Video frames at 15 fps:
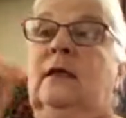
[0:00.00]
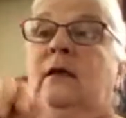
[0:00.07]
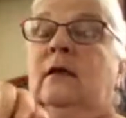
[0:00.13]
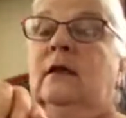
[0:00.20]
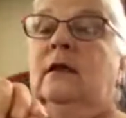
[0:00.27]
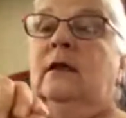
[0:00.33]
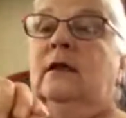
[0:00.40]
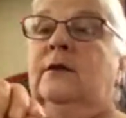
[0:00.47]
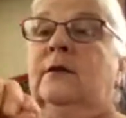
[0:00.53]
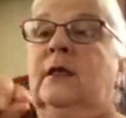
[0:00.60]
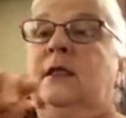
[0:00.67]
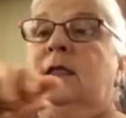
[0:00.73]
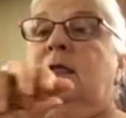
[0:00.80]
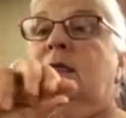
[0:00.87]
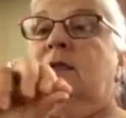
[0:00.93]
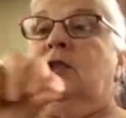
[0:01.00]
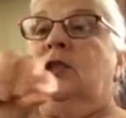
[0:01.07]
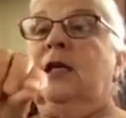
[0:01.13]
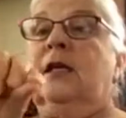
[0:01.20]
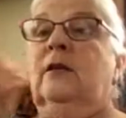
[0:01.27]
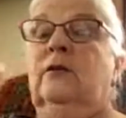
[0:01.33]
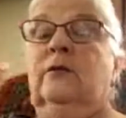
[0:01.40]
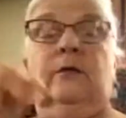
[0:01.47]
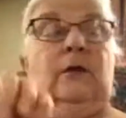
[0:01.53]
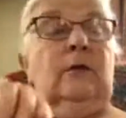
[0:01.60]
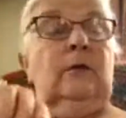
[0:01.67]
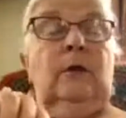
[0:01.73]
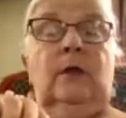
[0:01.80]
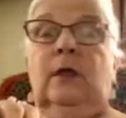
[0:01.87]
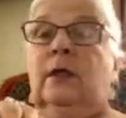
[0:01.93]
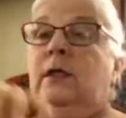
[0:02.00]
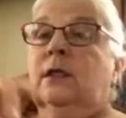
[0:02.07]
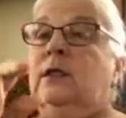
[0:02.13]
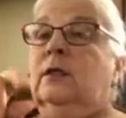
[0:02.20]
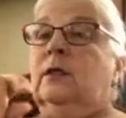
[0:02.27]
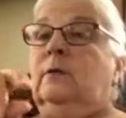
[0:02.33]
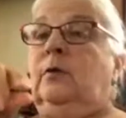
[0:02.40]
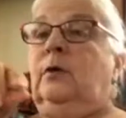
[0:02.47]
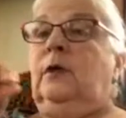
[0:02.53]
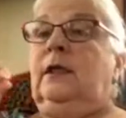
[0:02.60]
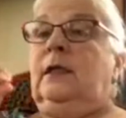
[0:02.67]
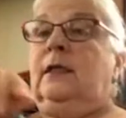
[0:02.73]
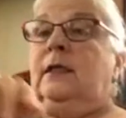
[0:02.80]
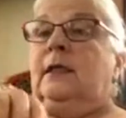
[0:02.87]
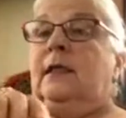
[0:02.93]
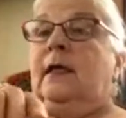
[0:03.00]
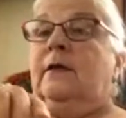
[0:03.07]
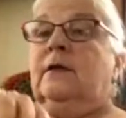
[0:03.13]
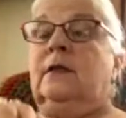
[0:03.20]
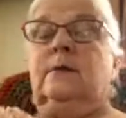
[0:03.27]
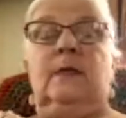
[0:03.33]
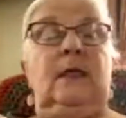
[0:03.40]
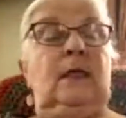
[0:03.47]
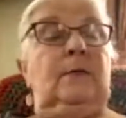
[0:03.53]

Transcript: a chain through, to pulling it together to make